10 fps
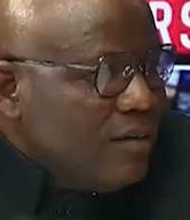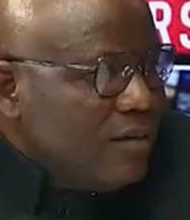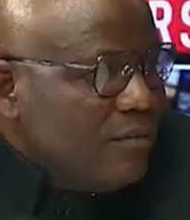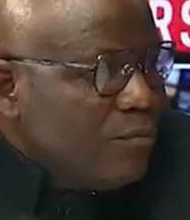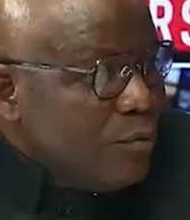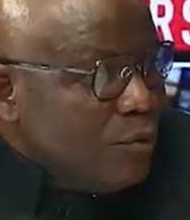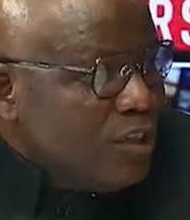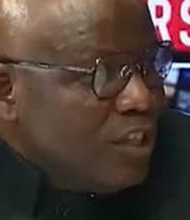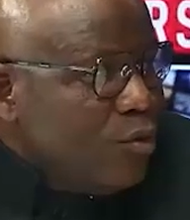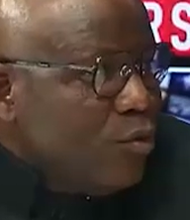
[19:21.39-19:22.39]

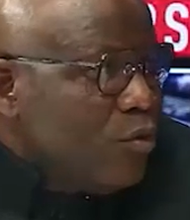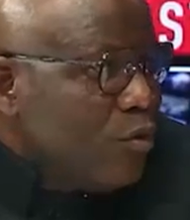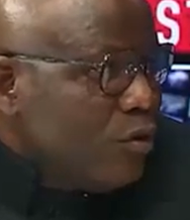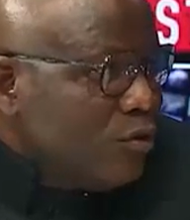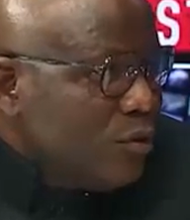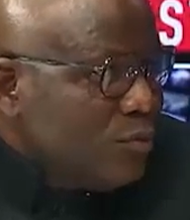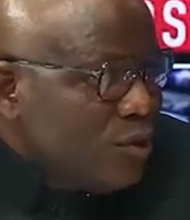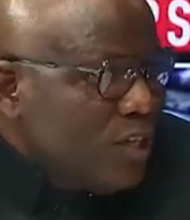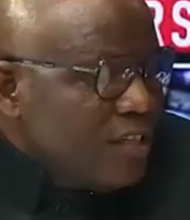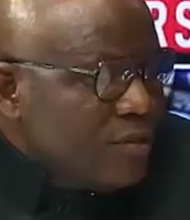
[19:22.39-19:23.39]
promoting local
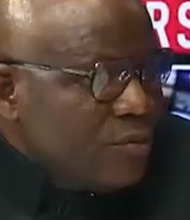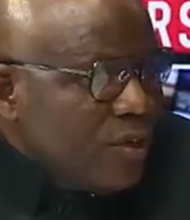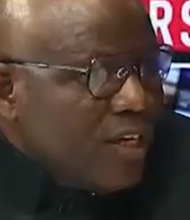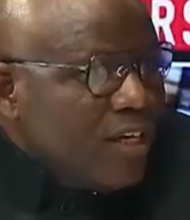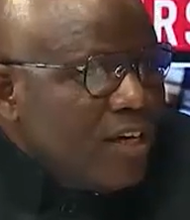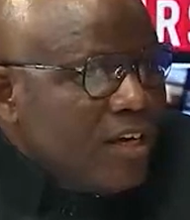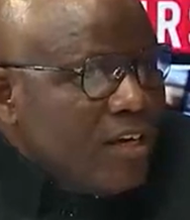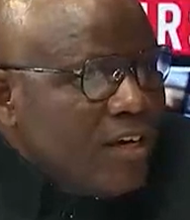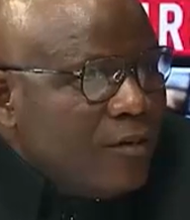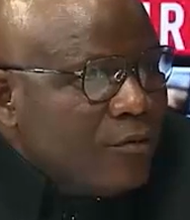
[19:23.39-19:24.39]
consumption, as it were.
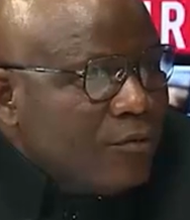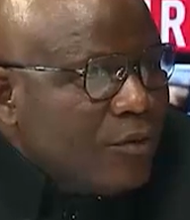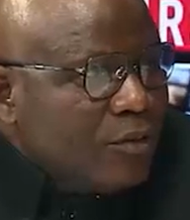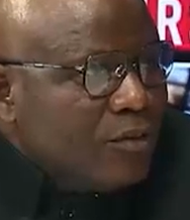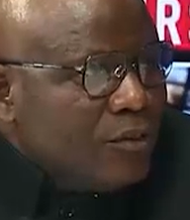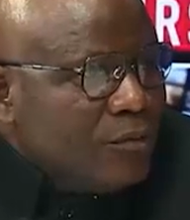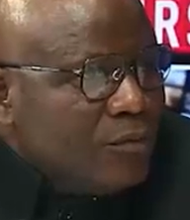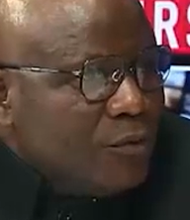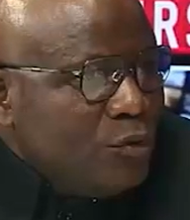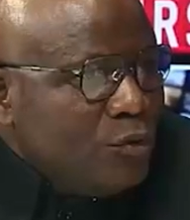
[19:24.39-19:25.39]
And of course,
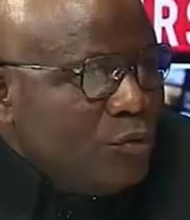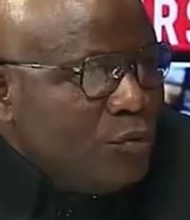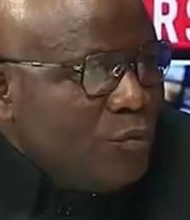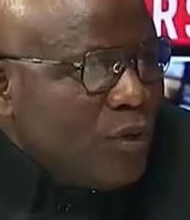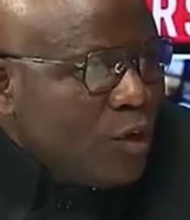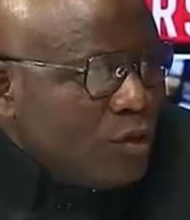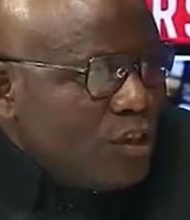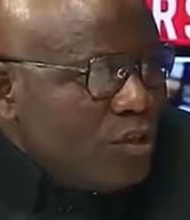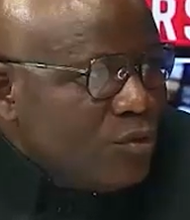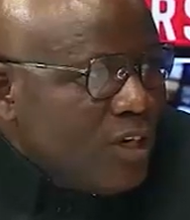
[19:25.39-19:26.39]
if we
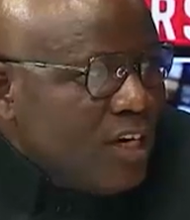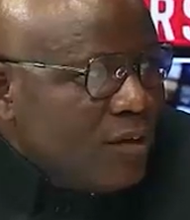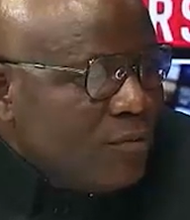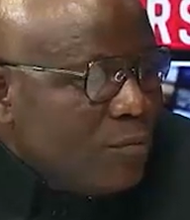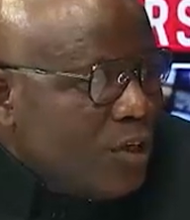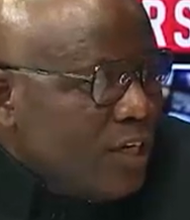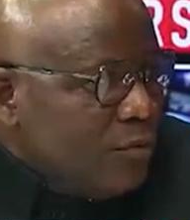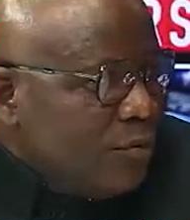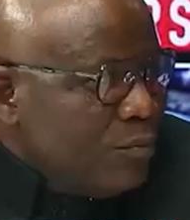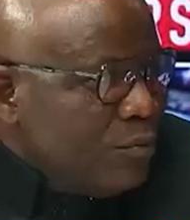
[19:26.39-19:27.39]
continue to allow the border to
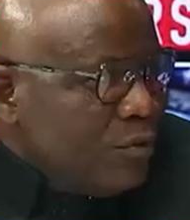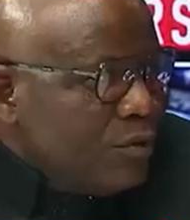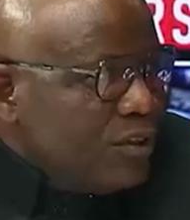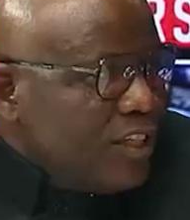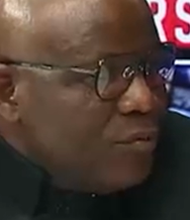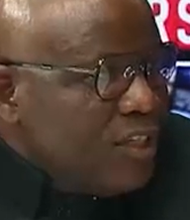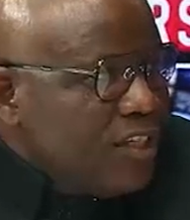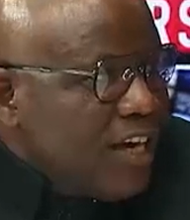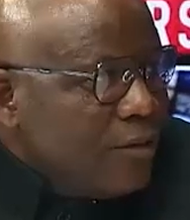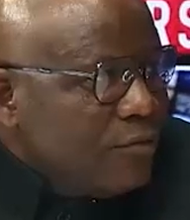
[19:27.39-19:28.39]
be porous, then we
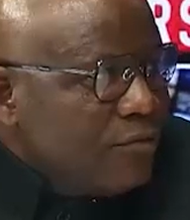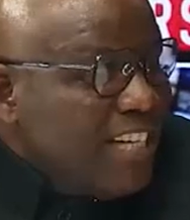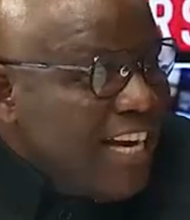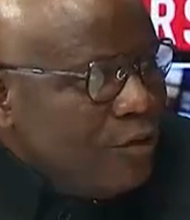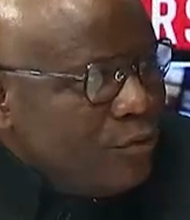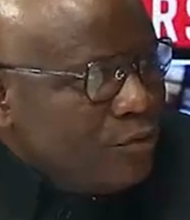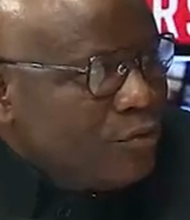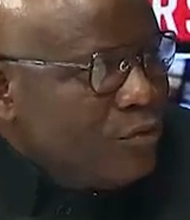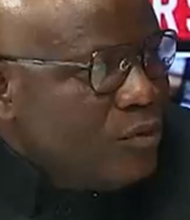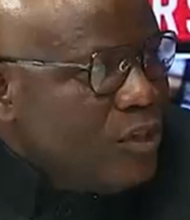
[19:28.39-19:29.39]
kind of
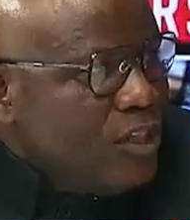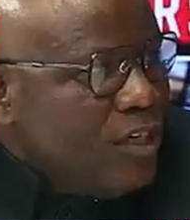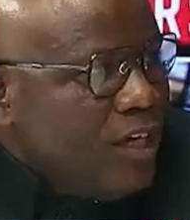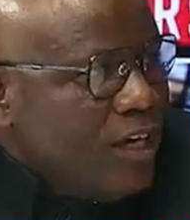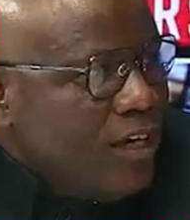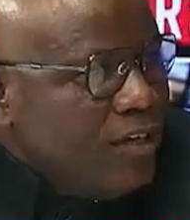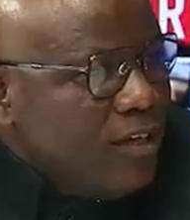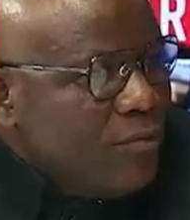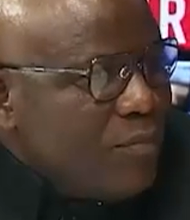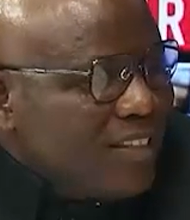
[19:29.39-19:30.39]
dilute the
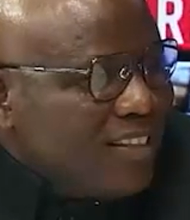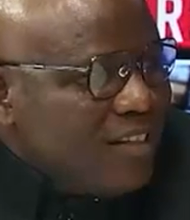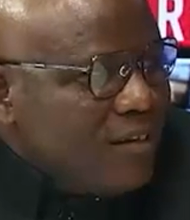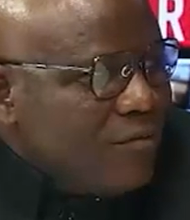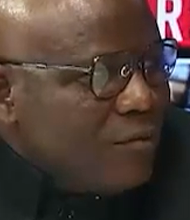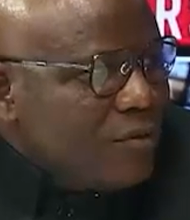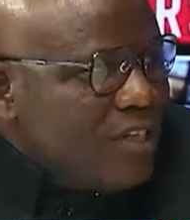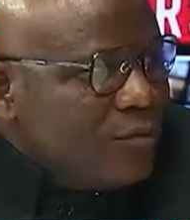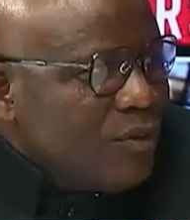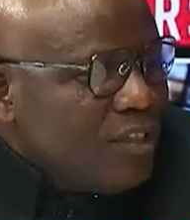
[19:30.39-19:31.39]
impact and the efforts
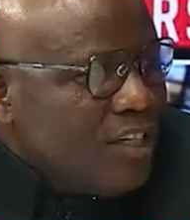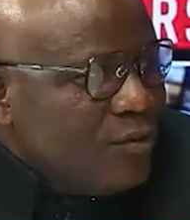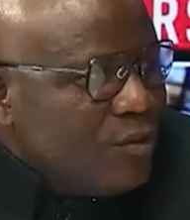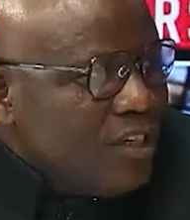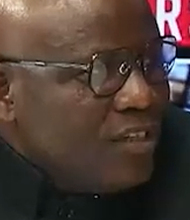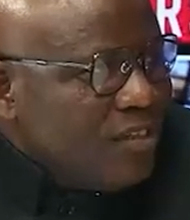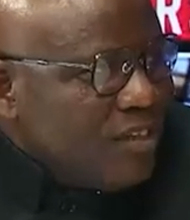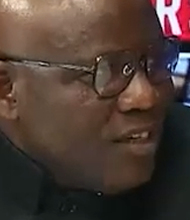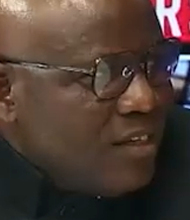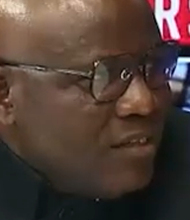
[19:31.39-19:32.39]
that we are trying to create
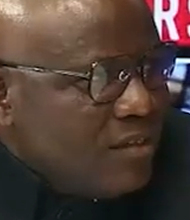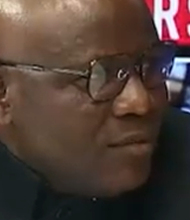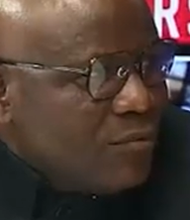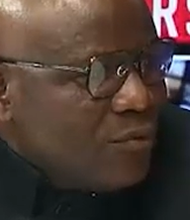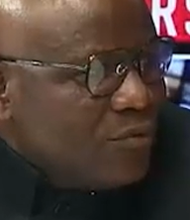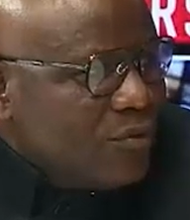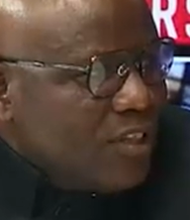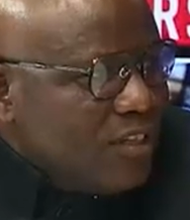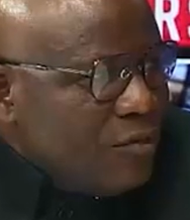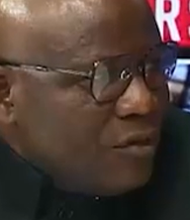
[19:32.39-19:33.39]
internally in terms of
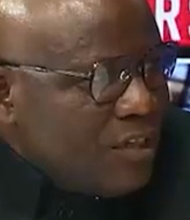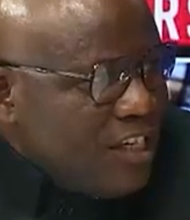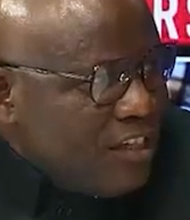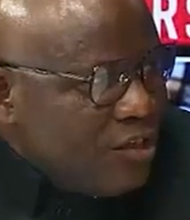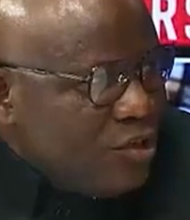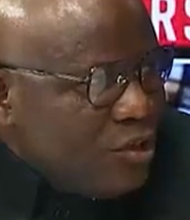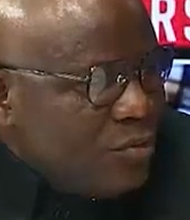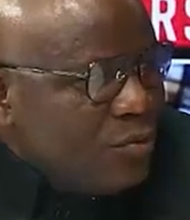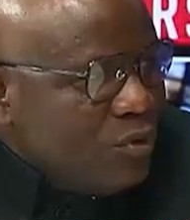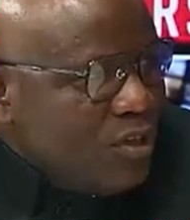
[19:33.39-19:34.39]
creating
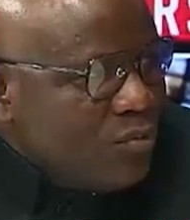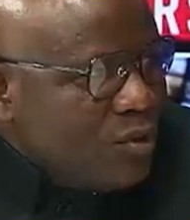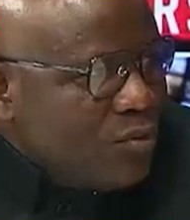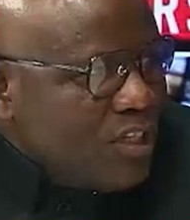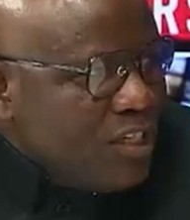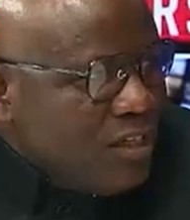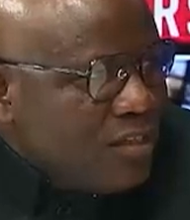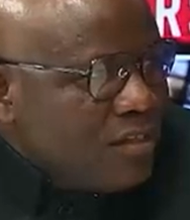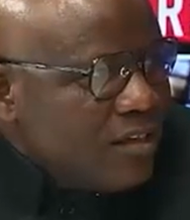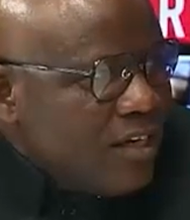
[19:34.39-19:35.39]
jobs, growing what we
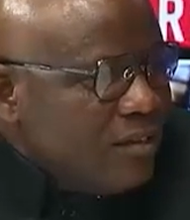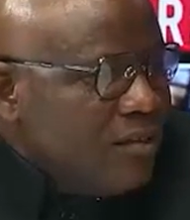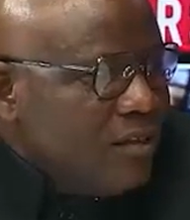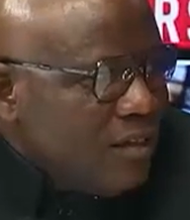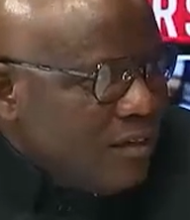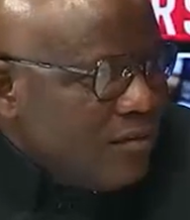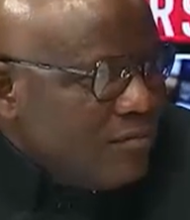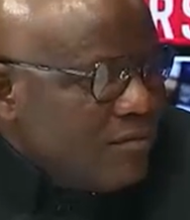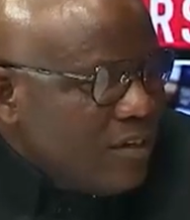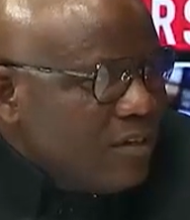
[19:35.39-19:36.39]
eat, and
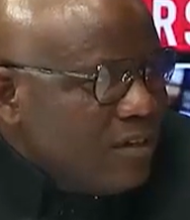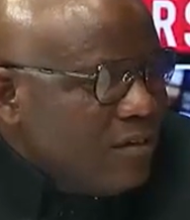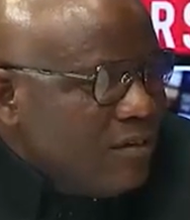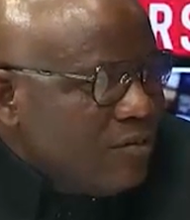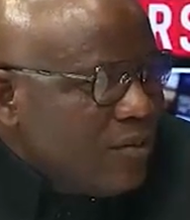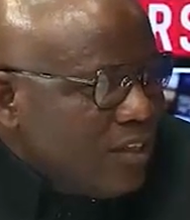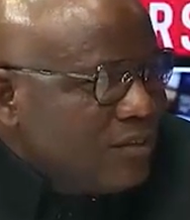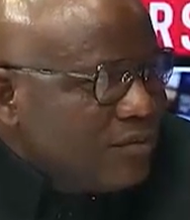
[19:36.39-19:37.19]
all of that.